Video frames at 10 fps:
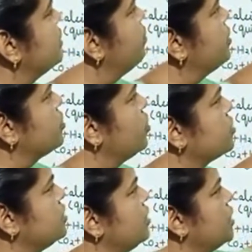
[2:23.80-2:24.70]
plus
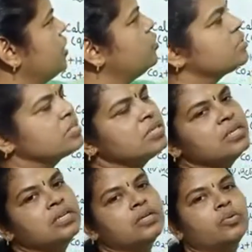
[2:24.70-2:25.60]
oxygen gives
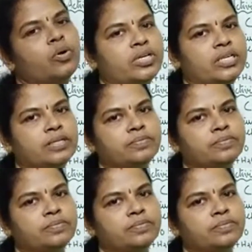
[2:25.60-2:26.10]
water.